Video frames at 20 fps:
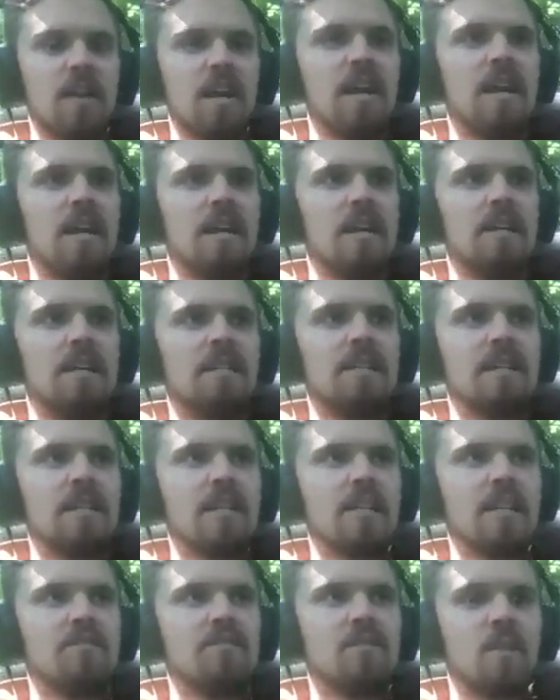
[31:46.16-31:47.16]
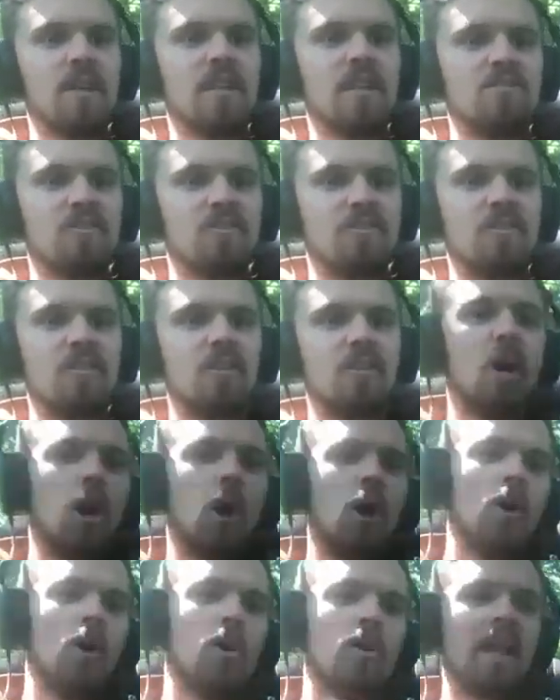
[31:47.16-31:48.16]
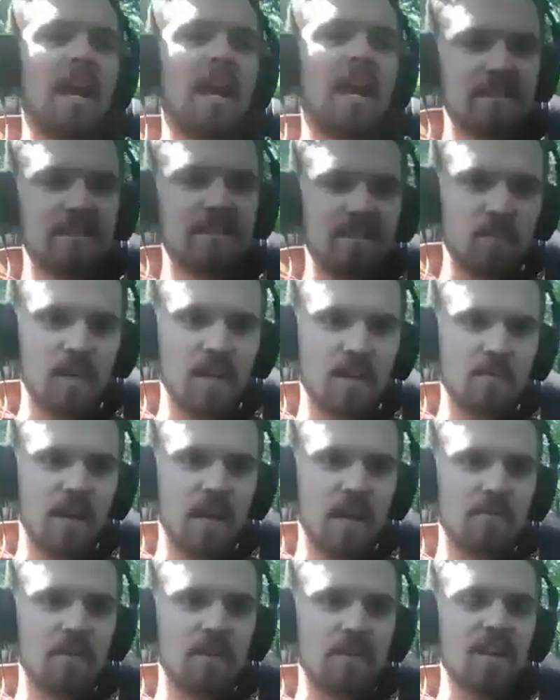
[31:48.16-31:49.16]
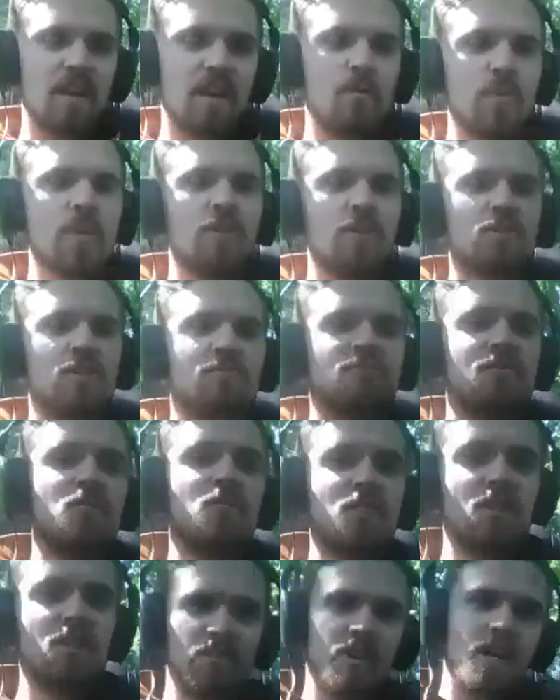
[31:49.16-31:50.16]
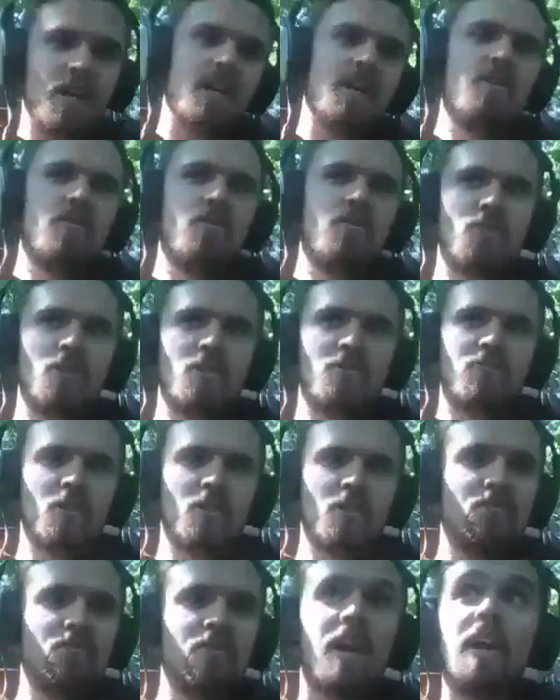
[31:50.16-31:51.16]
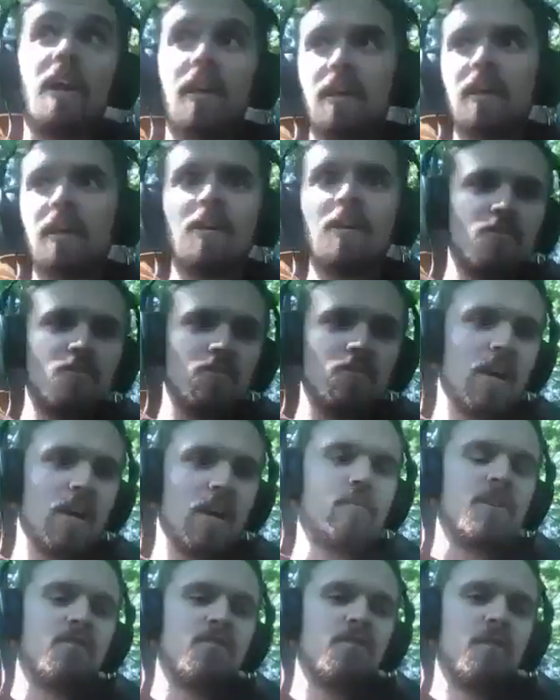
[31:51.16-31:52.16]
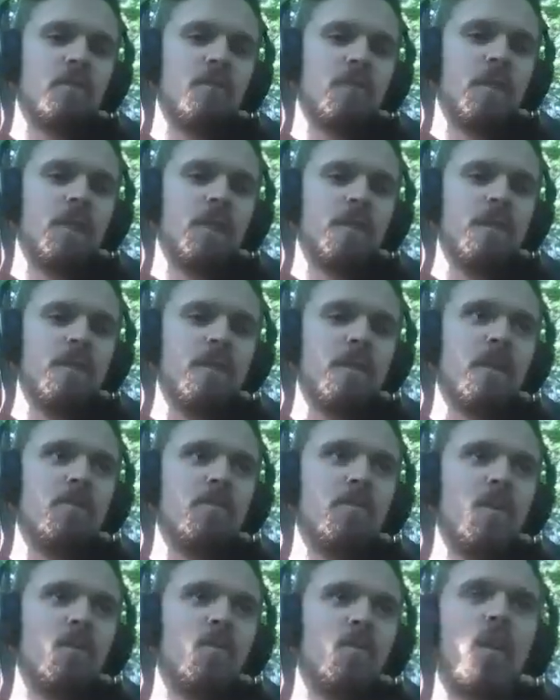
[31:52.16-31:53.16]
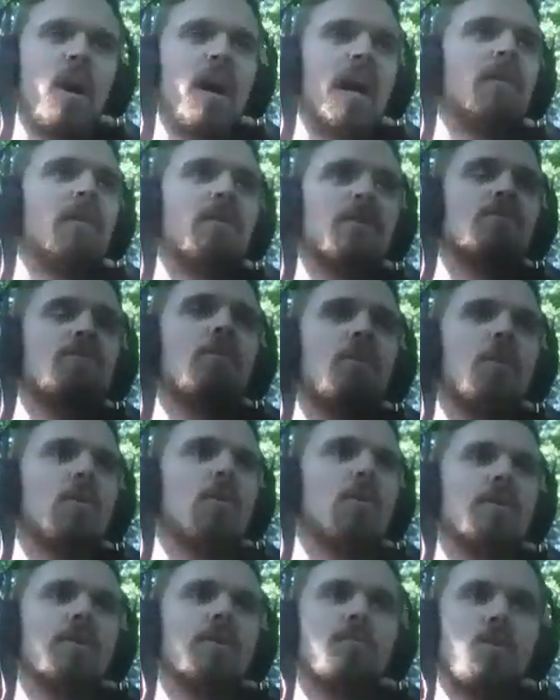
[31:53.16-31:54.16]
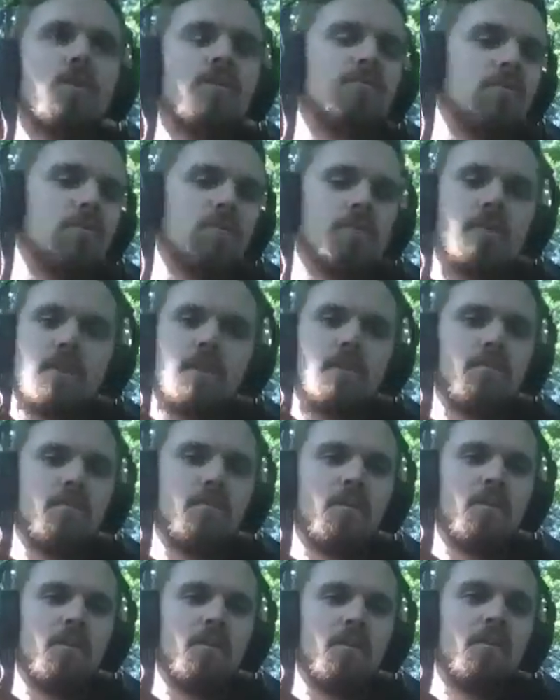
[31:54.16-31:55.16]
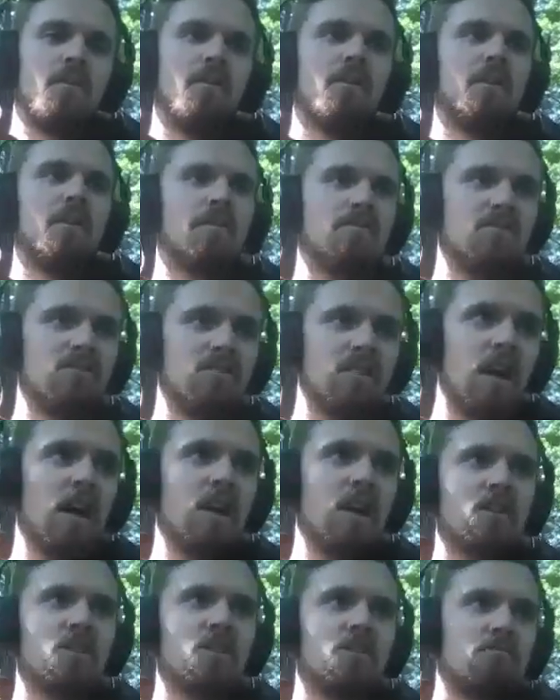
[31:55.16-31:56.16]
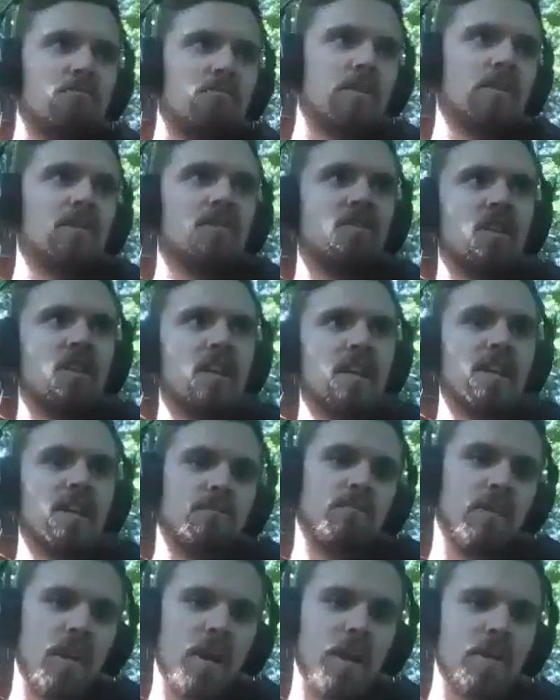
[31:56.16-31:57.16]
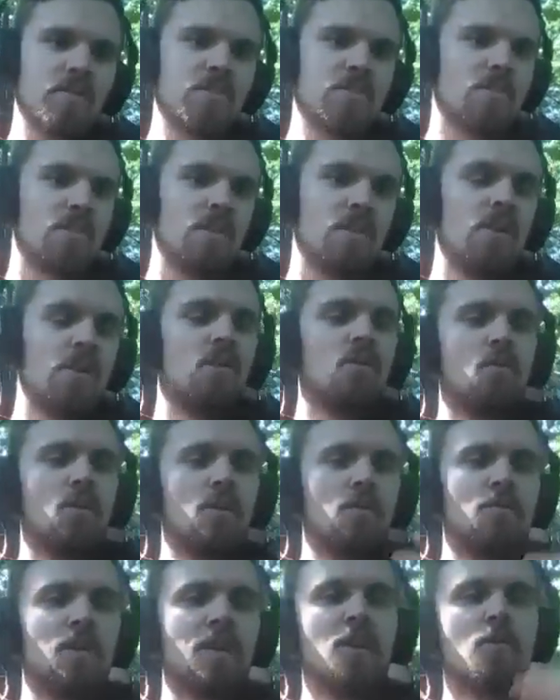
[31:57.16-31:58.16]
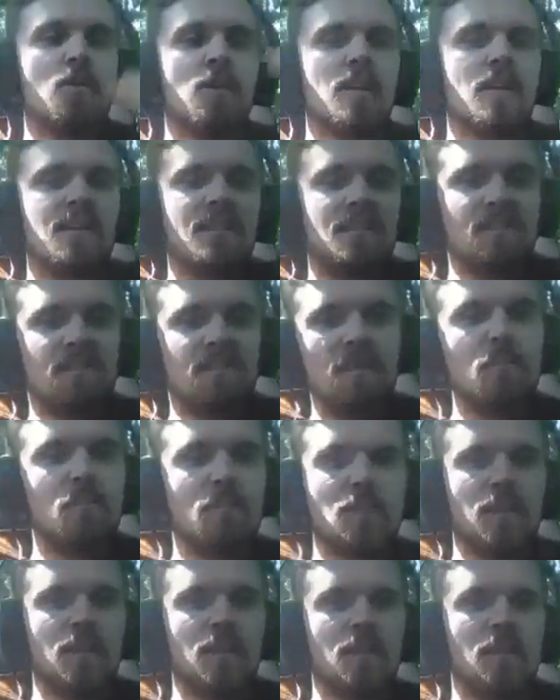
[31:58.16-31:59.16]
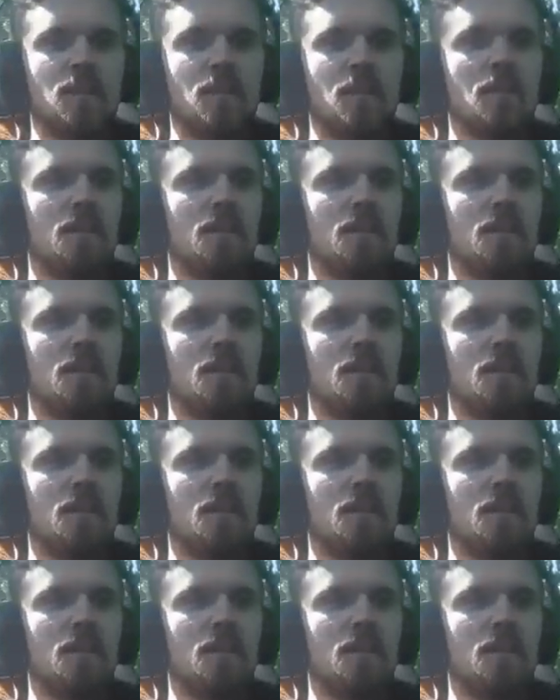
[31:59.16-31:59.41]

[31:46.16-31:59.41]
and if the money is good, all assets become high risk. And when you're diversifying into garbage. You know, why would you hold a portfolio of stocks, real estate, and bonds when Bitcoin is simply,